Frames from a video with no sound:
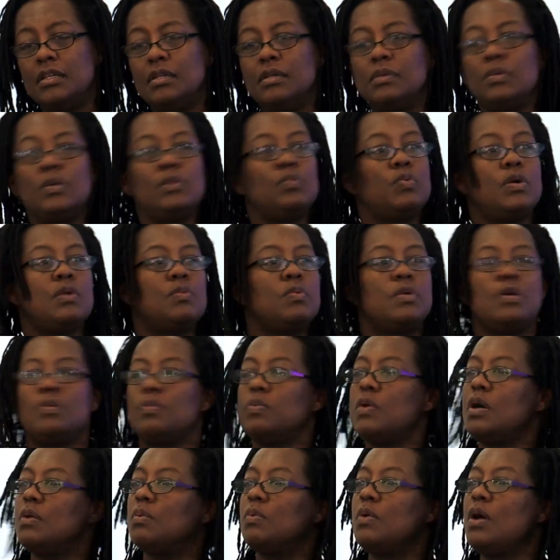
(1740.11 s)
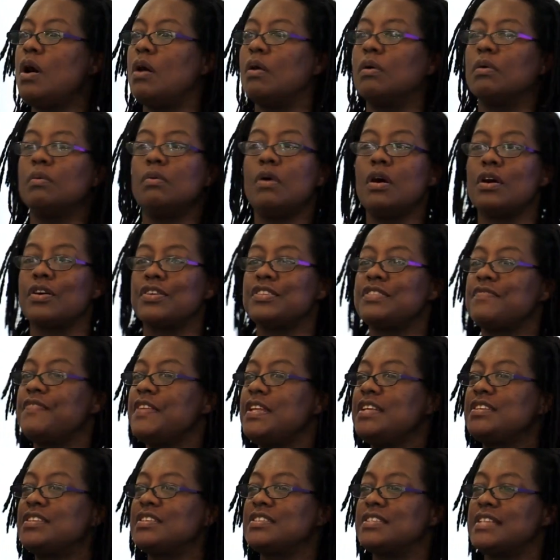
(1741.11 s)
What? Because the
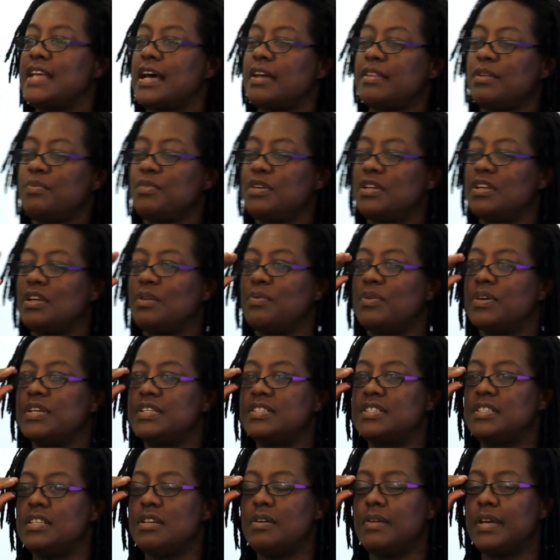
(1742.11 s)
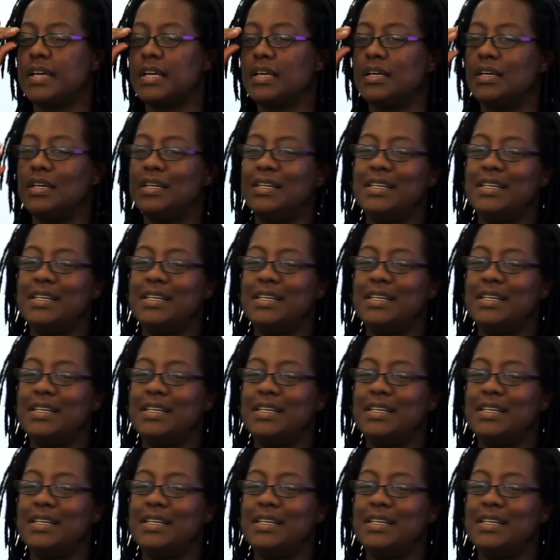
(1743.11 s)
villagers now, they want to know what he's doing.